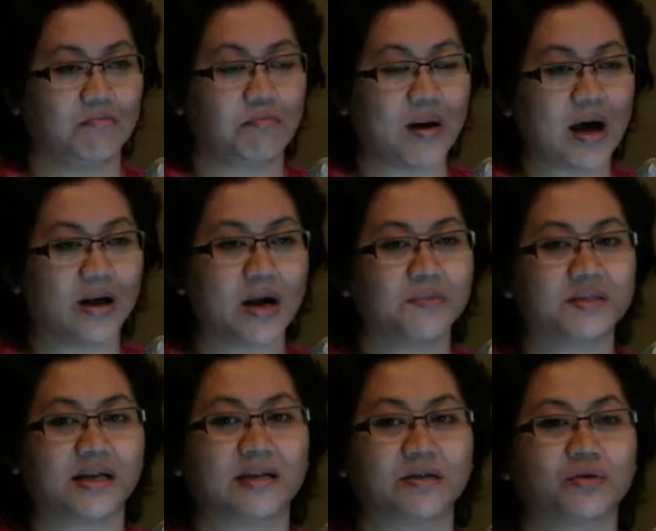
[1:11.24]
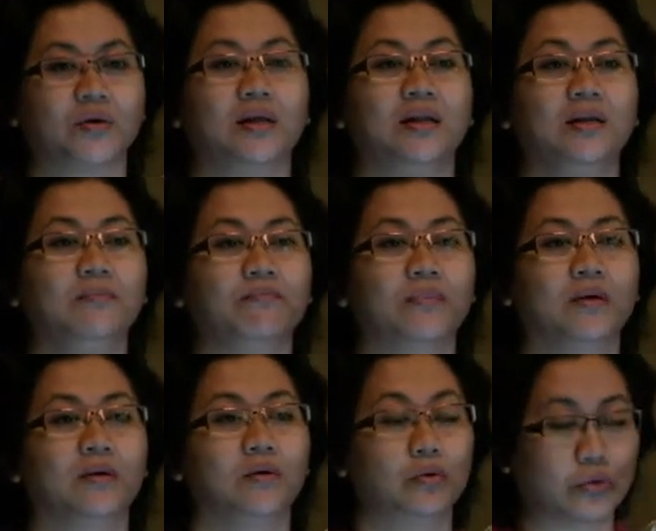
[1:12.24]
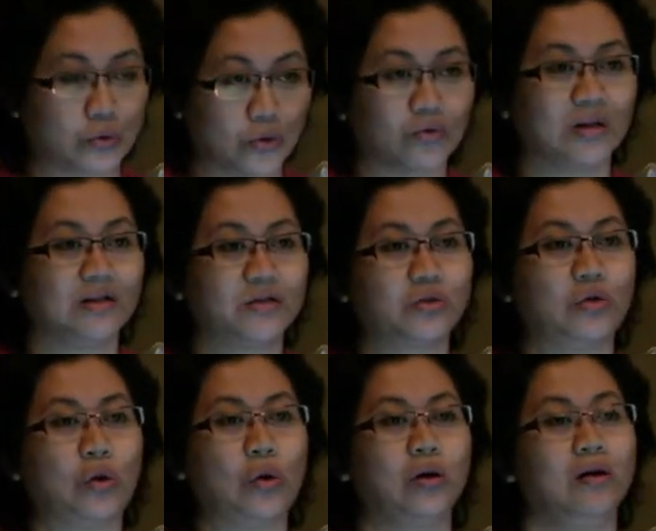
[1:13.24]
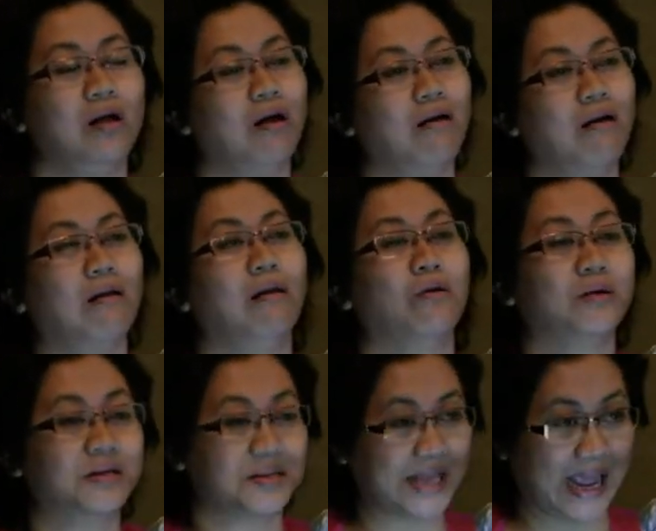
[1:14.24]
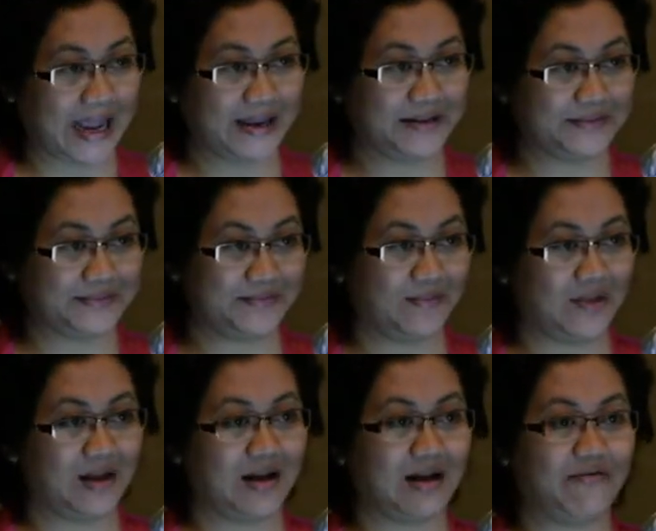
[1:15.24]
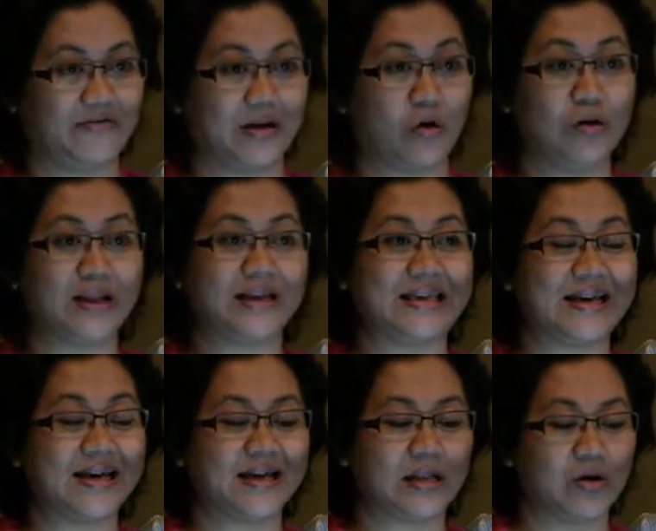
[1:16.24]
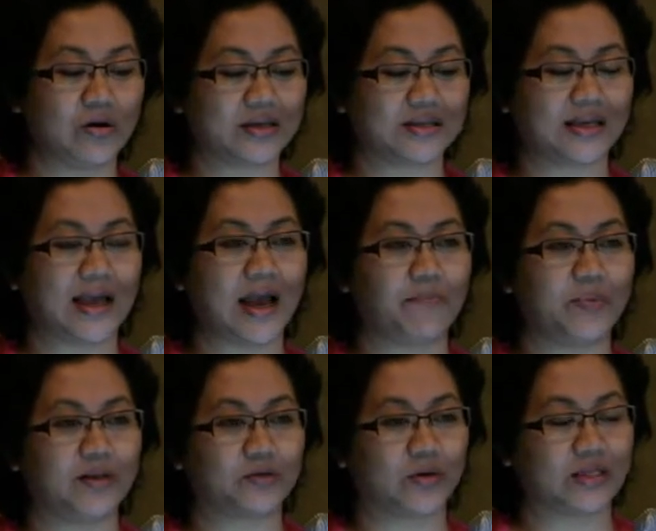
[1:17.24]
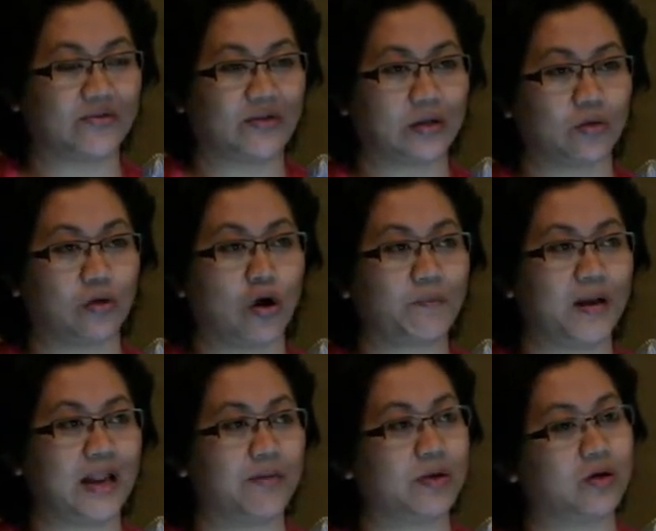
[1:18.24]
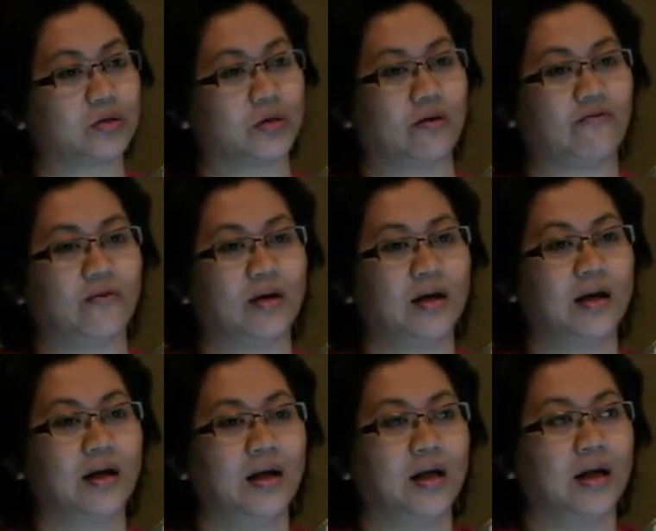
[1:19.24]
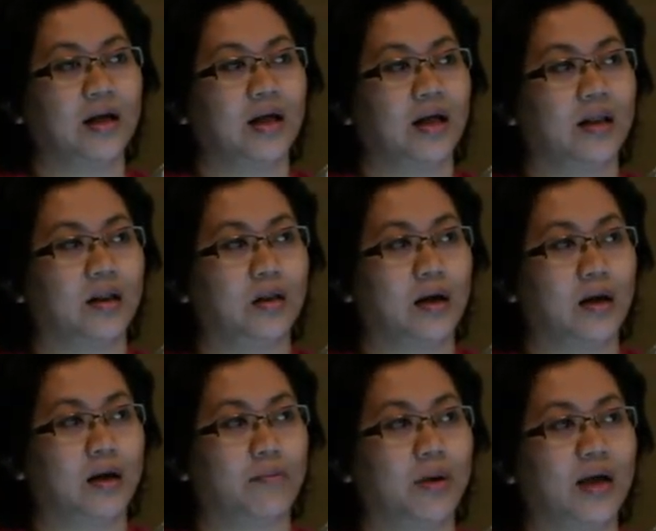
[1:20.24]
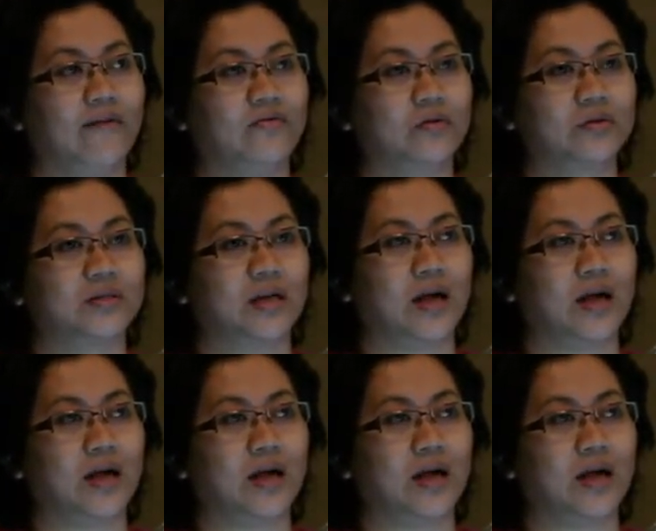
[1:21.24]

Baram Central, Rural School, Long Keseh. After only a year in Long Keseh, I've been transferred to Long Pila because of I have to.